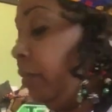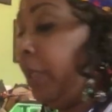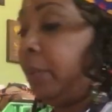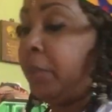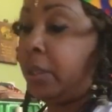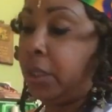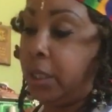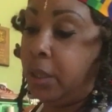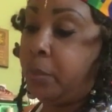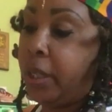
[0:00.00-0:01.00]
Get my
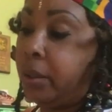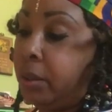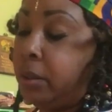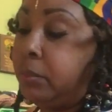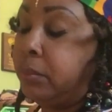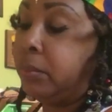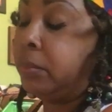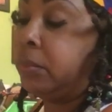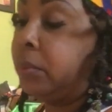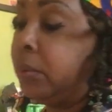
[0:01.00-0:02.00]
leg back up.
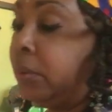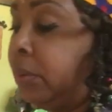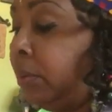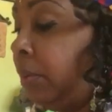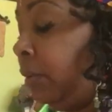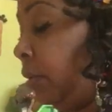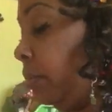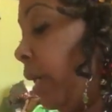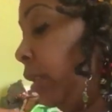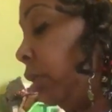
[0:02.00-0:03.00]
I'm
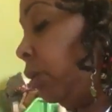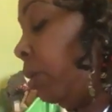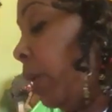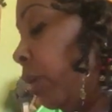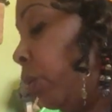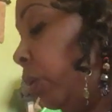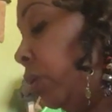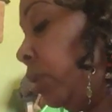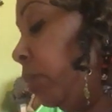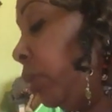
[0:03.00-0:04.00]
actually on my
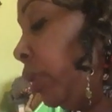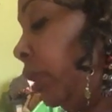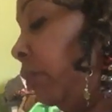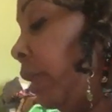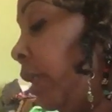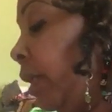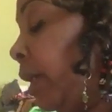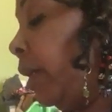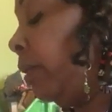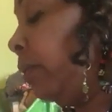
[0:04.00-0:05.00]
quilting machine right
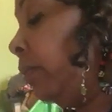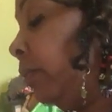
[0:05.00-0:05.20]
now.